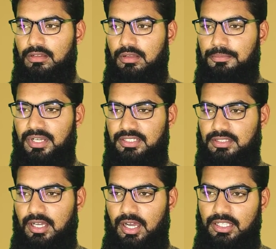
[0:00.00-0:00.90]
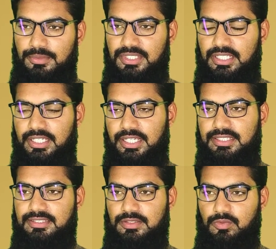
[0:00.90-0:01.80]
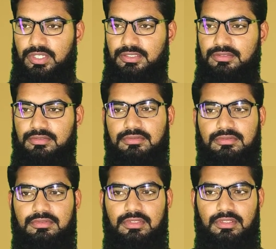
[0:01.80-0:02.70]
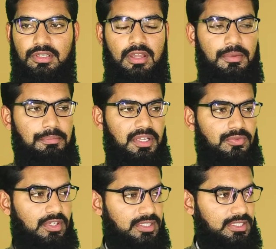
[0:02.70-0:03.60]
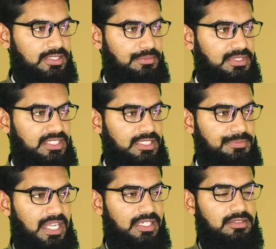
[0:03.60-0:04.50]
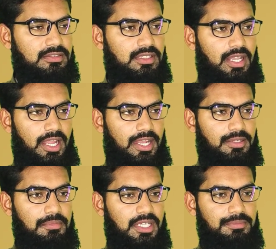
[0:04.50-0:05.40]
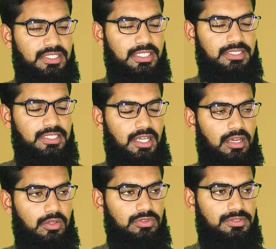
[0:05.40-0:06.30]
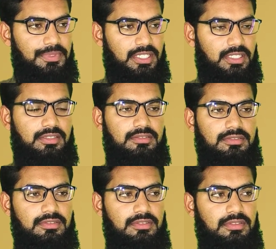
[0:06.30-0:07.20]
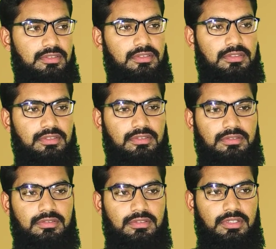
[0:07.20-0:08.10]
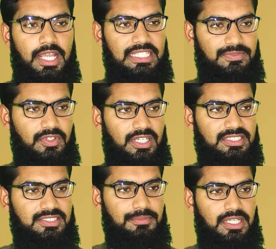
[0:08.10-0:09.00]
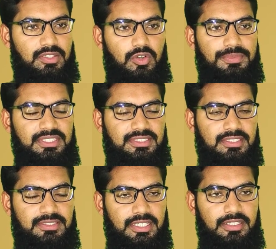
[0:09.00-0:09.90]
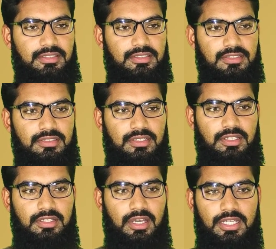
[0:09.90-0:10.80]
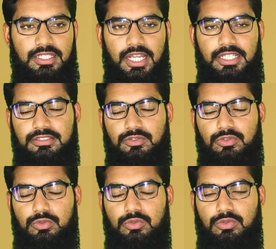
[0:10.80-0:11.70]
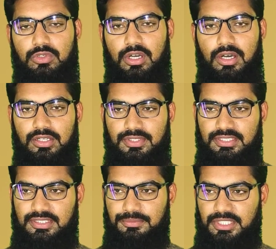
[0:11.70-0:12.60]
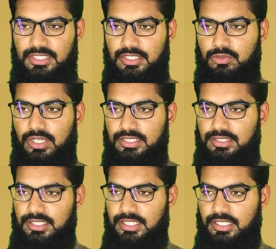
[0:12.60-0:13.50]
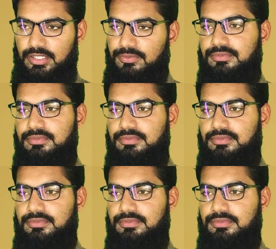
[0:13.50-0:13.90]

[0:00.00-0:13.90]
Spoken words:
But I am the youngest one. My father is a businessman and my mother is a housemaker. As far as my hobby is concerned, I like to do always something new and creative.